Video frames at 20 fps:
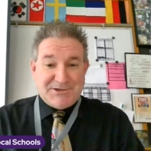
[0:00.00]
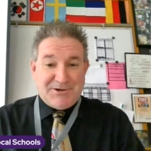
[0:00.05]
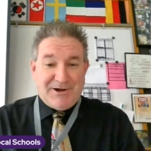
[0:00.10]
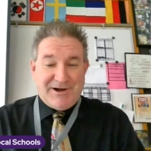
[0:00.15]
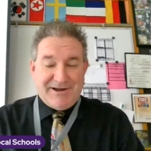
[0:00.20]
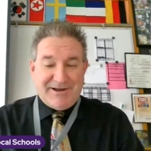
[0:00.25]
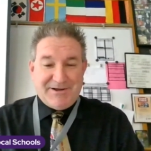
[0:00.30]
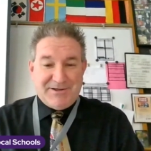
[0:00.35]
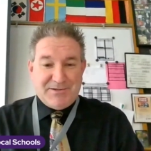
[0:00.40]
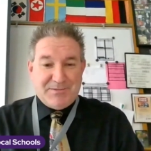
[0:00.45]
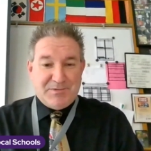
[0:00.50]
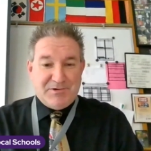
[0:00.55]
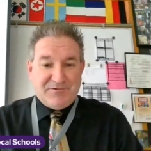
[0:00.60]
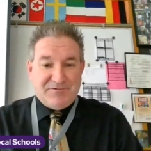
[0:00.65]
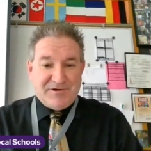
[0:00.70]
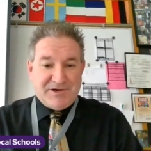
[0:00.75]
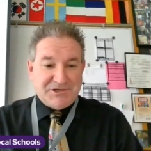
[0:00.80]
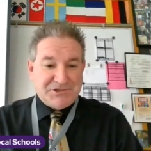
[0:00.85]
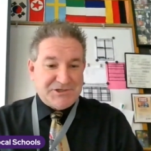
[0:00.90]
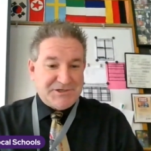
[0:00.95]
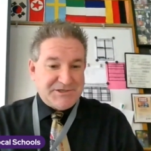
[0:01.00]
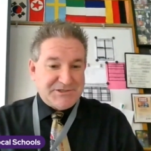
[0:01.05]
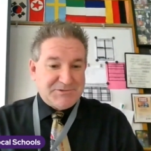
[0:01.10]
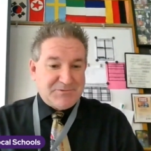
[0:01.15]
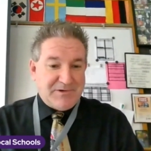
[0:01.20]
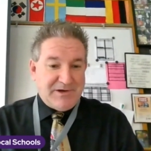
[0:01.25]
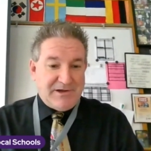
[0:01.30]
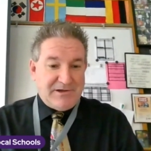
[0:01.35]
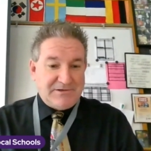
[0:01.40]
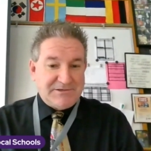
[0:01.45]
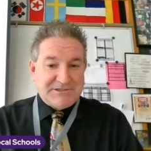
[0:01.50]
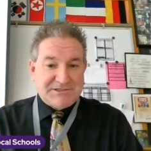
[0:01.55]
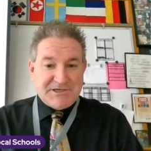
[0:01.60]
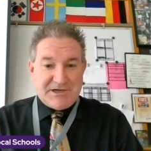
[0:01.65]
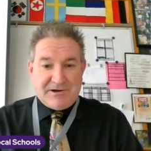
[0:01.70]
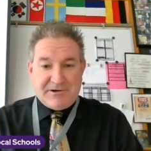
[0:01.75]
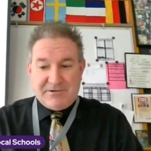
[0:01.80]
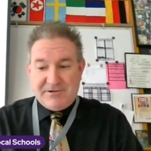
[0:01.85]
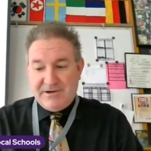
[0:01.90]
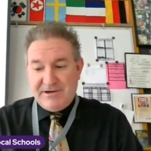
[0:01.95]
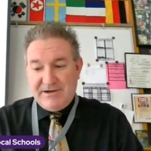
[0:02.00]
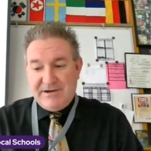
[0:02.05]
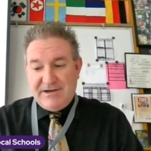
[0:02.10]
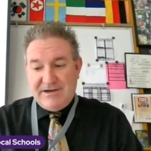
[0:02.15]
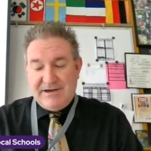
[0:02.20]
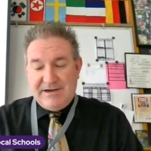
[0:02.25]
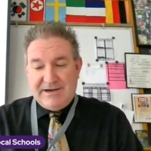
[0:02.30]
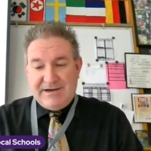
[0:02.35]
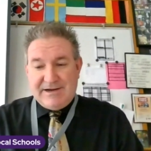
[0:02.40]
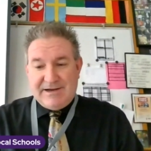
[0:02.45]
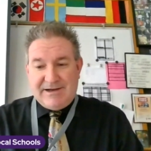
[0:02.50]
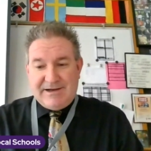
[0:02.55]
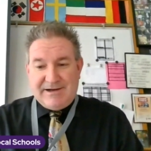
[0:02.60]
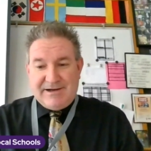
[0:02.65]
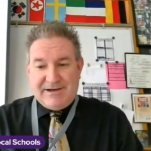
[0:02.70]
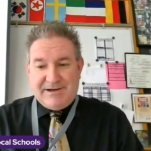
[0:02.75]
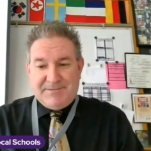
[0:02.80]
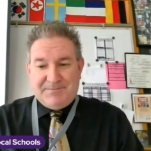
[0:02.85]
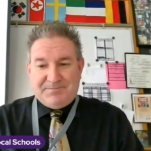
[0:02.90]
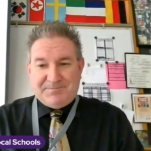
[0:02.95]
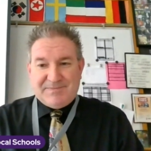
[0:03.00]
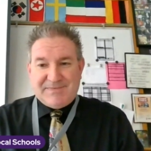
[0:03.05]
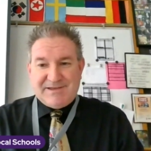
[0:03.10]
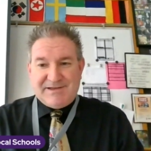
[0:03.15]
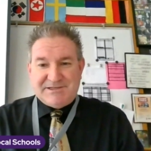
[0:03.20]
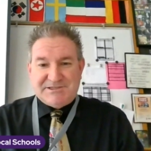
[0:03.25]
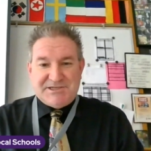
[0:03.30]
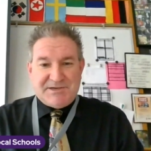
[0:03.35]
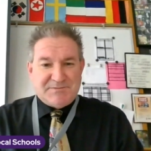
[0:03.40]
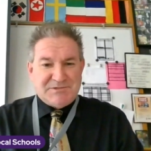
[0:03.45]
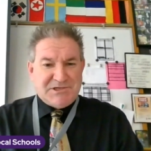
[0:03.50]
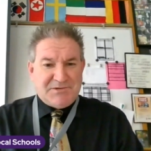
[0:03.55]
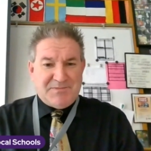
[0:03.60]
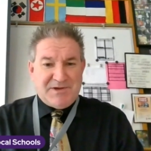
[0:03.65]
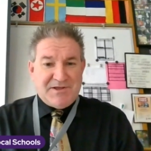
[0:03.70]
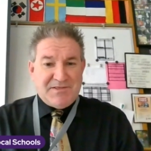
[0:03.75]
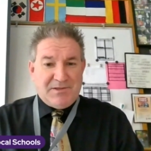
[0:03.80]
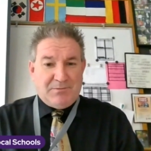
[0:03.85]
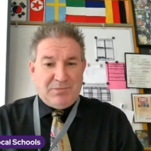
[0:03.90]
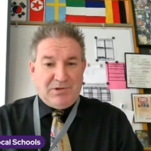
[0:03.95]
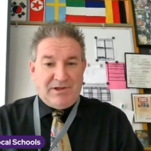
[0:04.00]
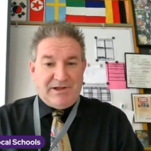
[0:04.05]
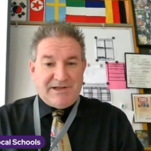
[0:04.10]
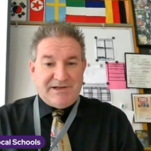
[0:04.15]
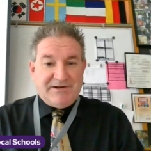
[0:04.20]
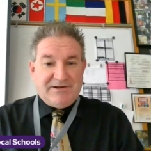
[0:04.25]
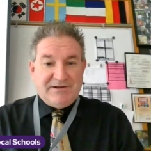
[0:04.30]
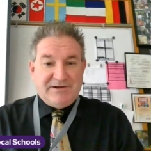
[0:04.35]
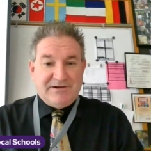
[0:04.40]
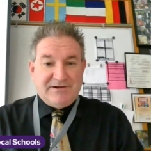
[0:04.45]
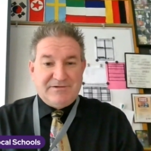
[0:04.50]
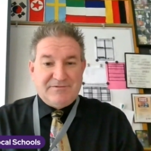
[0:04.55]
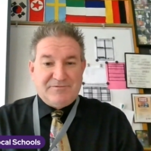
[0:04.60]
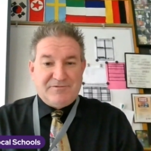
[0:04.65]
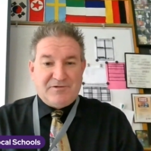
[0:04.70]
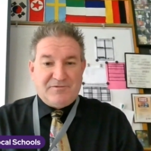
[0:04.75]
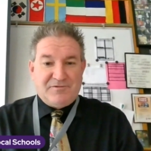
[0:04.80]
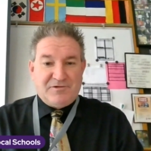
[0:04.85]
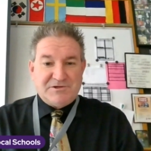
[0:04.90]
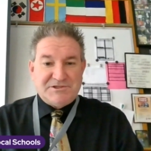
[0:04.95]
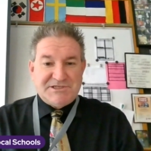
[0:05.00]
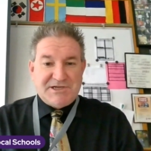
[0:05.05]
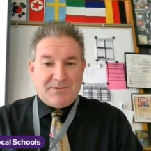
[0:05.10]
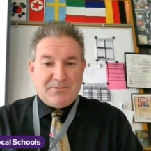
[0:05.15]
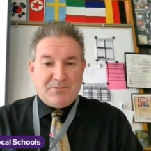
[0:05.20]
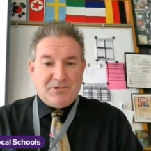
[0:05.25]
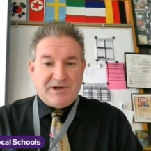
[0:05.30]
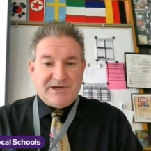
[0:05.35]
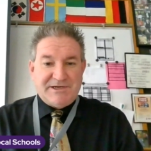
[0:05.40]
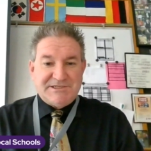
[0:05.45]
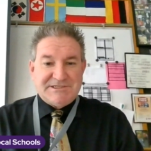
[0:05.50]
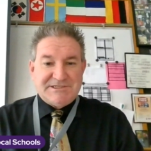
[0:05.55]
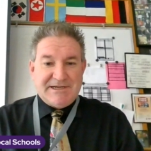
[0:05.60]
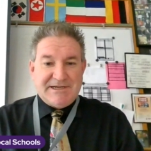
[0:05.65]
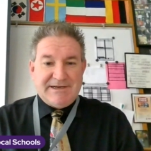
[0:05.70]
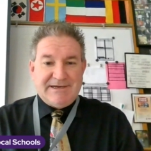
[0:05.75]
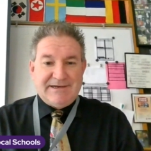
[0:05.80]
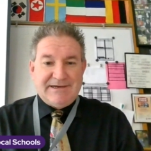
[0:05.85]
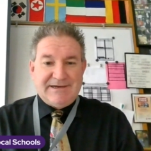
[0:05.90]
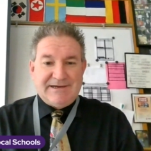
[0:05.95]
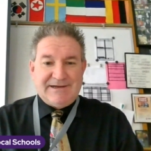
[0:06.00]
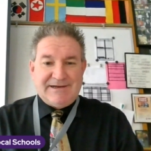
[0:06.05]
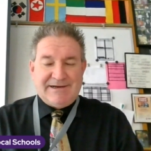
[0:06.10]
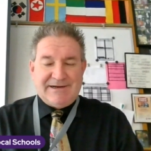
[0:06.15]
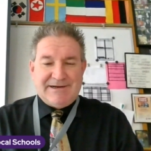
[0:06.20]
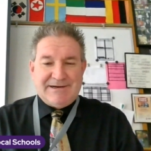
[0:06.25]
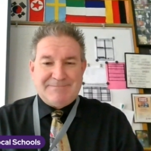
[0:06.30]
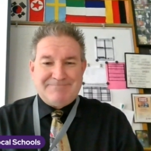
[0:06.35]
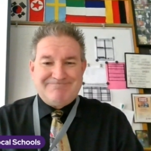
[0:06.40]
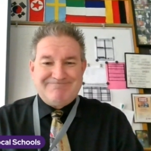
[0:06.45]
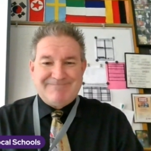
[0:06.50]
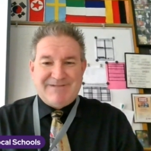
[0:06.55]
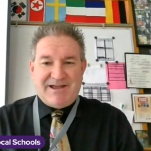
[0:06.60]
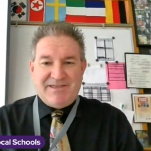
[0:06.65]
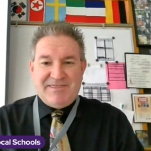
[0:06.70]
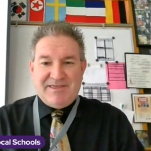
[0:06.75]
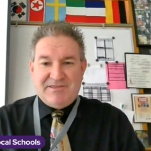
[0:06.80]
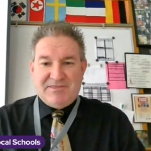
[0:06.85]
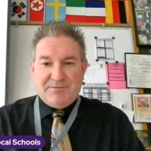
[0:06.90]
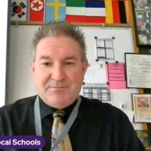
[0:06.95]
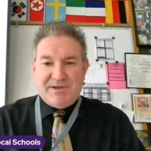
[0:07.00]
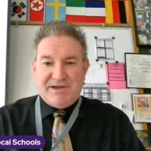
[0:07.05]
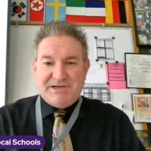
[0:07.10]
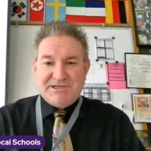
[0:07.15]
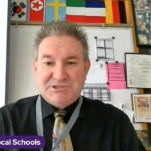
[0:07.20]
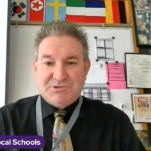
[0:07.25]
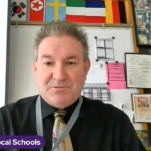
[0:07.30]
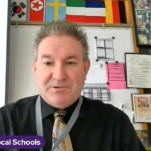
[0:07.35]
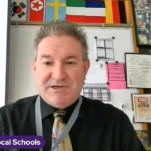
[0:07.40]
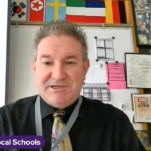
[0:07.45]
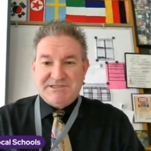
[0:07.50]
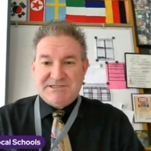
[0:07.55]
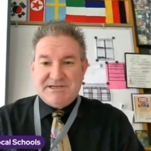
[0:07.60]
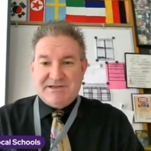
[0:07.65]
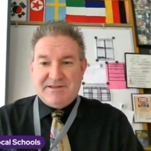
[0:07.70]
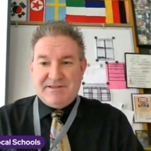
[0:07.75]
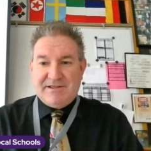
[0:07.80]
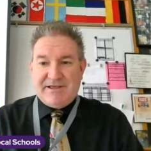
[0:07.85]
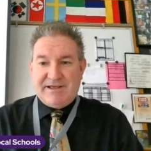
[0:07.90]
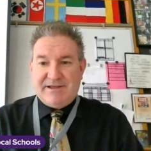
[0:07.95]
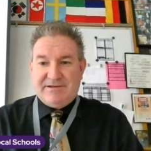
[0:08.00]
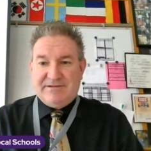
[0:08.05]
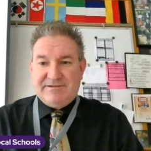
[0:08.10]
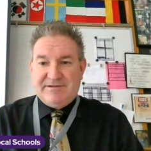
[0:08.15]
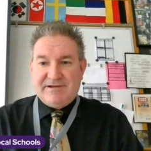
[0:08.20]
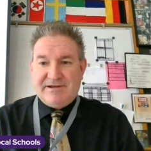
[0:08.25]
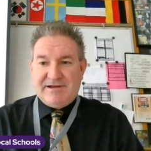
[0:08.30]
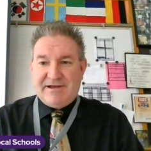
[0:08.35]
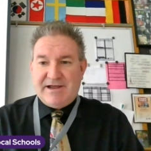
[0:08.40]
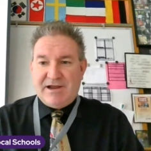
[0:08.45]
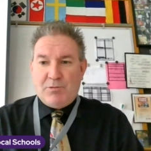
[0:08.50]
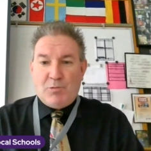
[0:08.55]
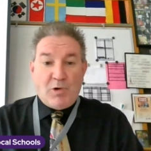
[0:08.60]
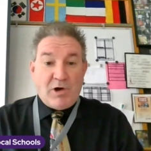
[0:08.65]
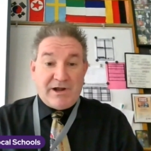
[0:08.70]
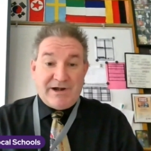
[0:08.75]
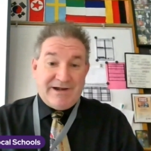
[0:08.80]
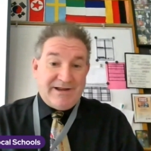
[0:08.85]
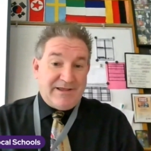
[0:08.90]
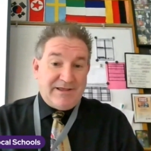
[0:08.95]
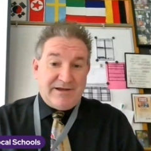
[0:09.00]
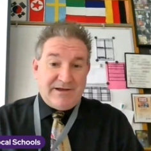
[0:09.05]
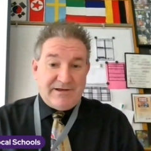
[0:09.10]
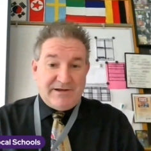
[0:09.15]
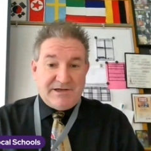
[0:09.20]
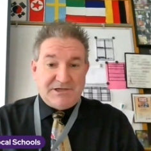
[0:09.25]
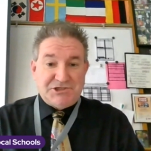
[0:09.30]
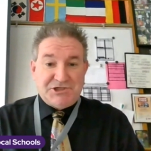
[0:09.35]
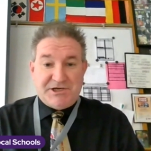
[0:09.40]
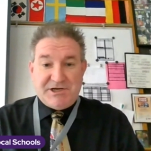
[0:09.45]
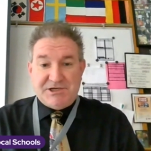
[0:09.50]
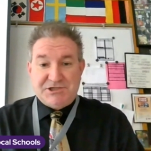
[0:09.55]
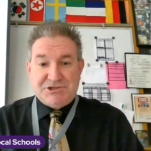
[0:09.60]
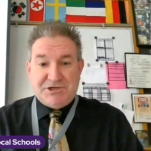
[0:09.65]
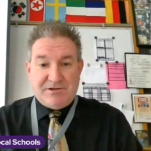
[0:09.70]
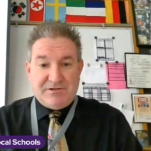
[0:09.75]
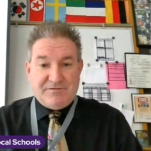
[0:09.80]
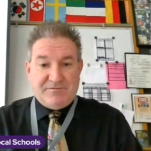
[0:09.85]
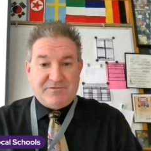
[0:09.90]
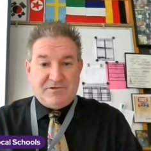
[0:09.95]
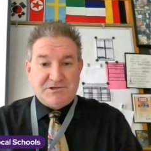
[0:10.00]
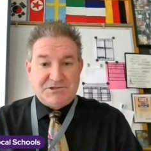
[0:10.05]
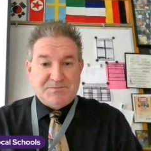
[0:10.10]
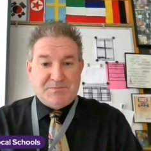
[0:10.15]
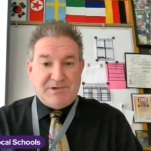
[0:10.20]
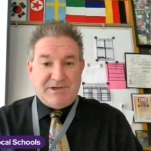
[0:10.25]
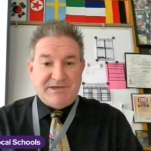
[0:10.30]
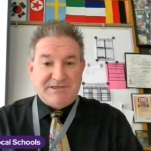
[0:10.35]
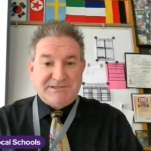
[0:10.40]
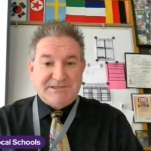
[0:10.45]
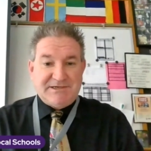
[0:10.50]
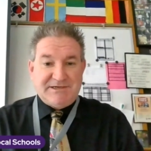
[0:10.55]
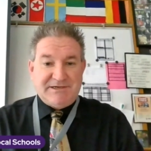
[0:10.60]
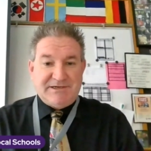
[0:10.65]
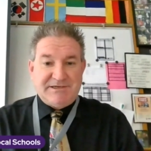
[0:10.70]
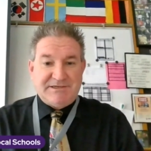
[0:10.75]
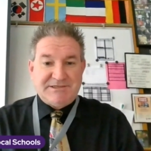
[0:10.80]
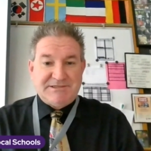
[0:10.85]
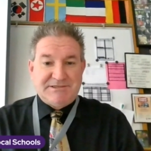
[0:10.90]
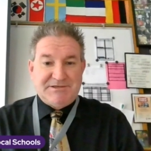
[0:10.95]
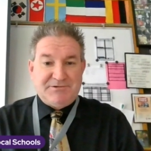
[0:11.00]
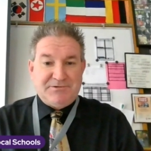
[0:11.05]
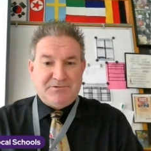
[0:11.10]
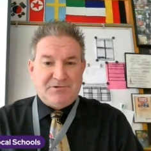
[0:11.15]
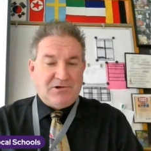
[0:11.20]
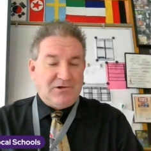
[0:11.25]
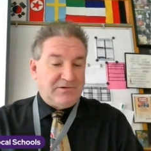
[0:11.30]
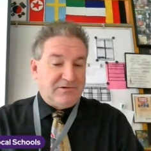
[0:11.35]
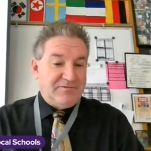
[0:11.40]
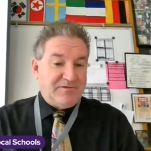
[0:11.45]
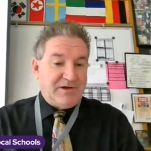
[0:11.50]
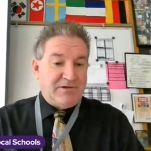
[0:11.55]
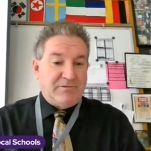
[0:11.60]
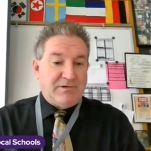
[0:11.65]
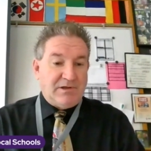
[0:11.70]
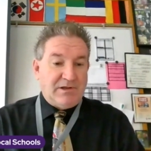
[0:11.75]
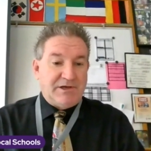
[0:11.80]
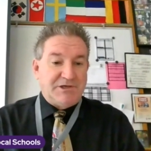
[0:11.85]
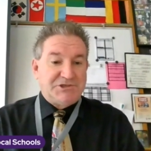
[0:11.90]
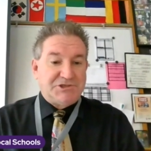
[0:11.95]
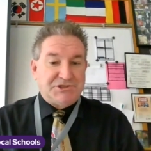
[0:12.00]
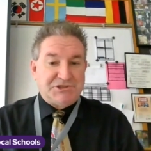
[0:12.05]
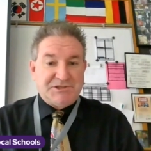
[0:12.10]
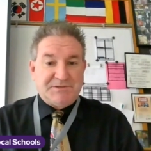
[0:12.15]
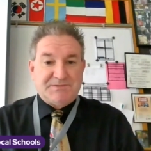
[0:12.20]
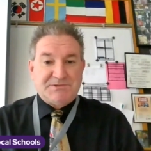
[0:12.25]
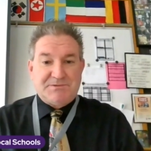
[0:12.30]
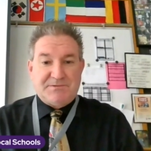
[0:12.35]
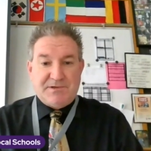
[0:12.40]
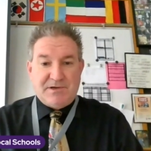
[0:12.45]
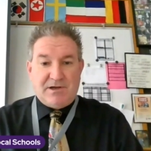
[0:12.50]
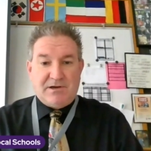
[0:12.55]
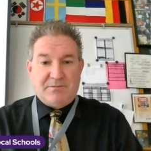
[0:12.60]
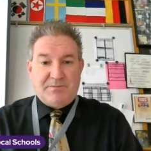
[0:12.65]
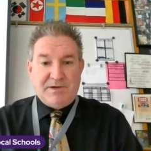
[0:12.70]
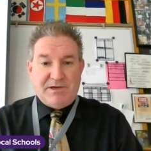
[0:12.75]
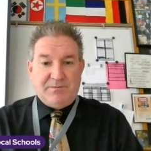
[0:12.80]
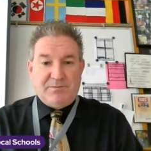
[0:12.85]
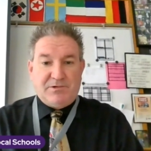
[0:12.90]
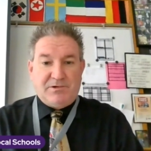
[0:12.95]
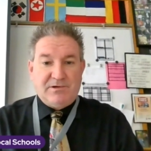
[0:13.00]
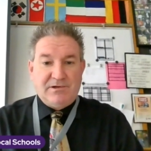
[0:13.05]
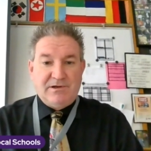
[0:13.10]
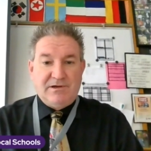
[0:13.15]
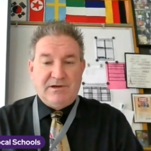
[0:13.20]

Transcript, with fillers: gone into the profession as well so um, it seems to be in the blood for, for some reason. Um, I think the biggest reason that uh, I wanted to get into education in the first place is to cultivate relationships with young people.